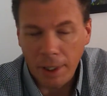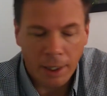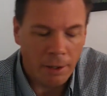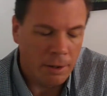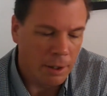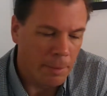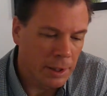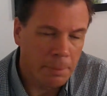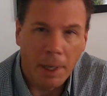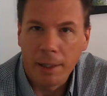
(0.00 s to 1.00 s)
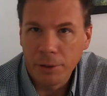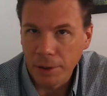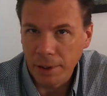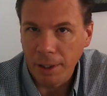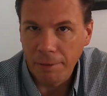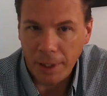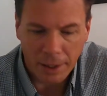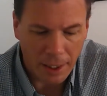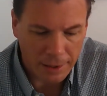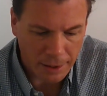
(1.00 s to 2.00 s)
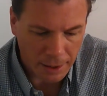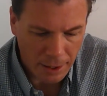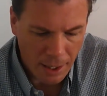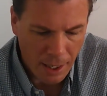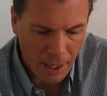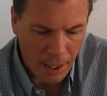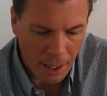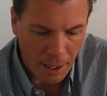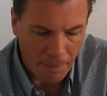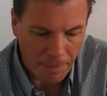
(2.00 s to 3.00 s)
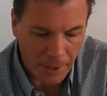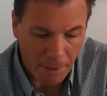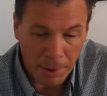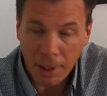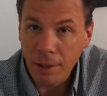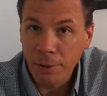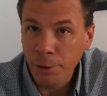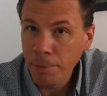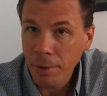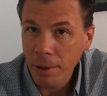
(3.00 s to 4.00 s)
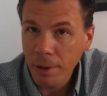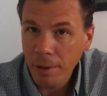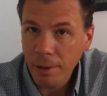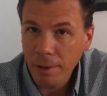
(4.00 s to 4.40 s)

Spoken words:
Now look, my Spanish is not fantastic, but super